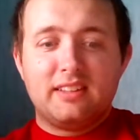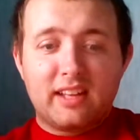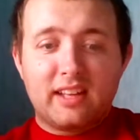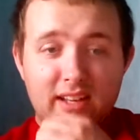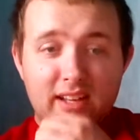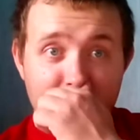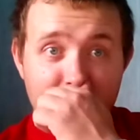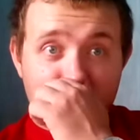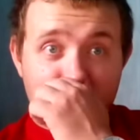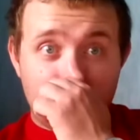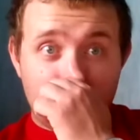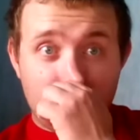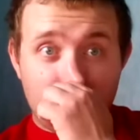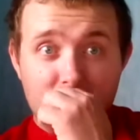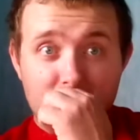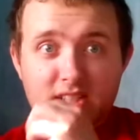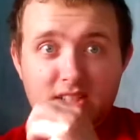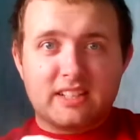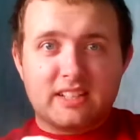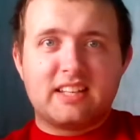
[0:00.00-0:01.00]
That
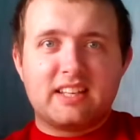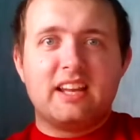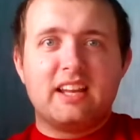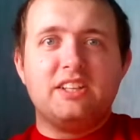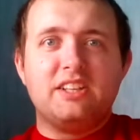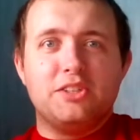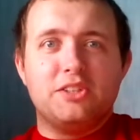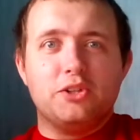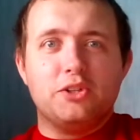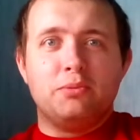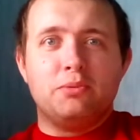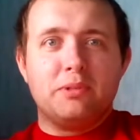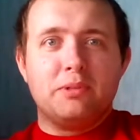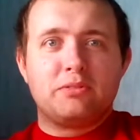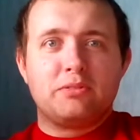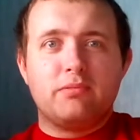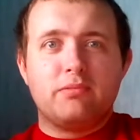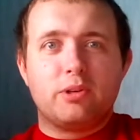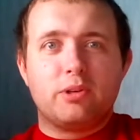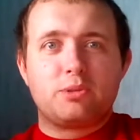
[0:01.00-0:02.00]
titanic duel
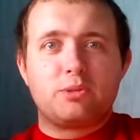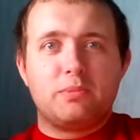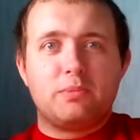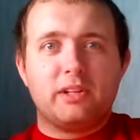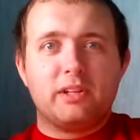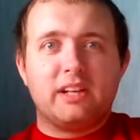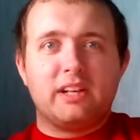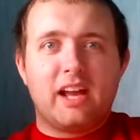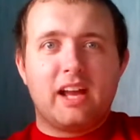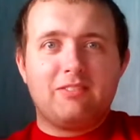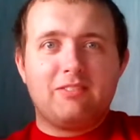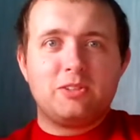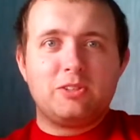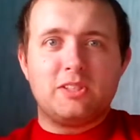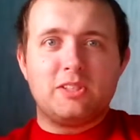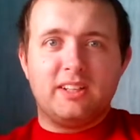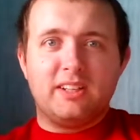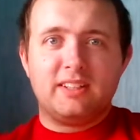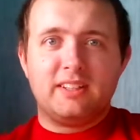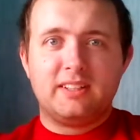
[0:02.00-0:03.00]
between Rosberg and
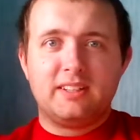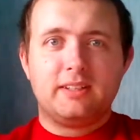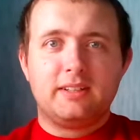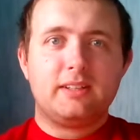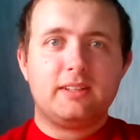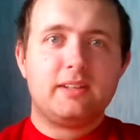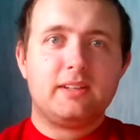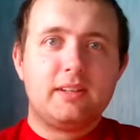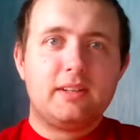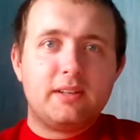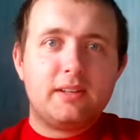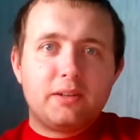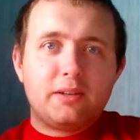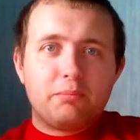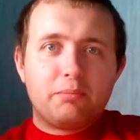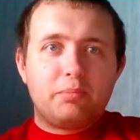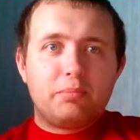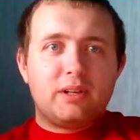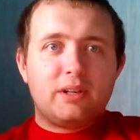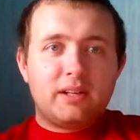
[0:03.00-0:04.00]
Hamilton.
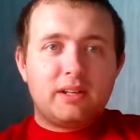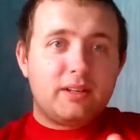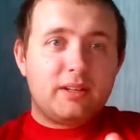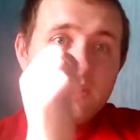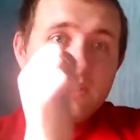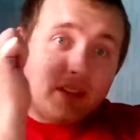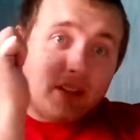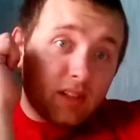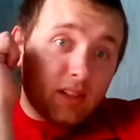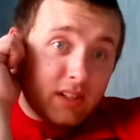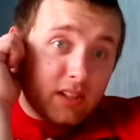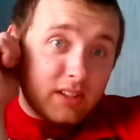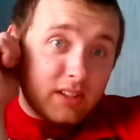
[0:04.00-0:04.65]
But